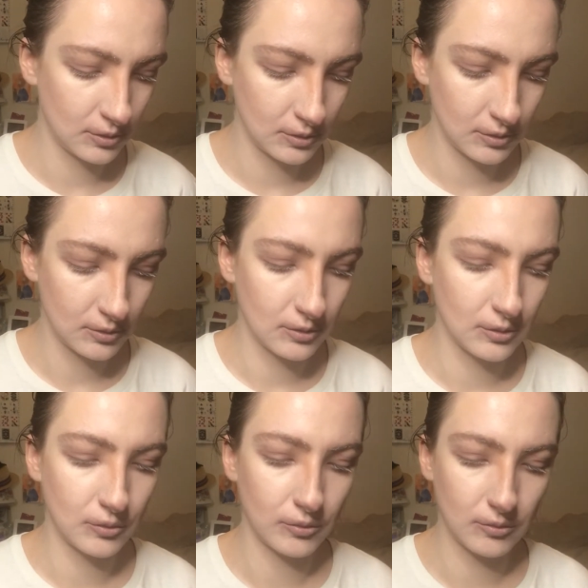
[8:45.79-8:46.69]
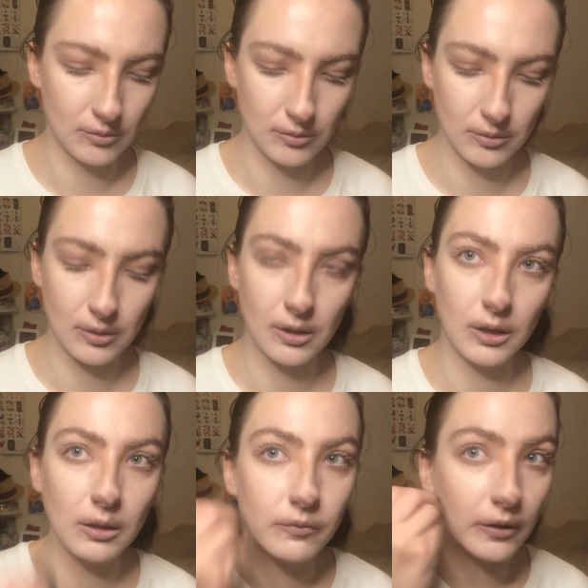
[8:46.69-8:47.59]
I
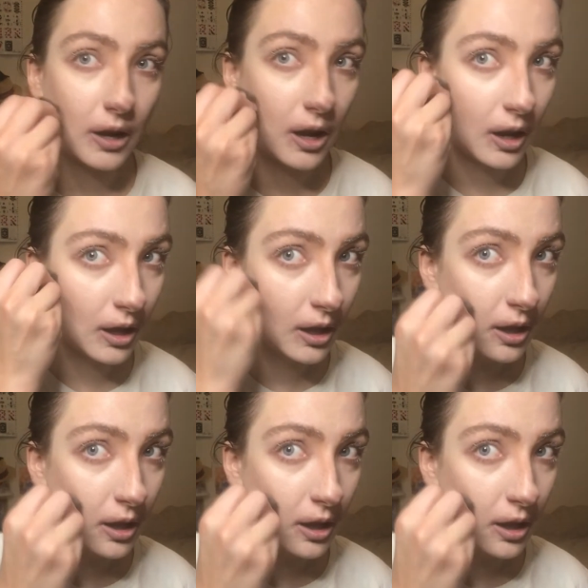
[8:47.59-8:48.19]
keep forgetting.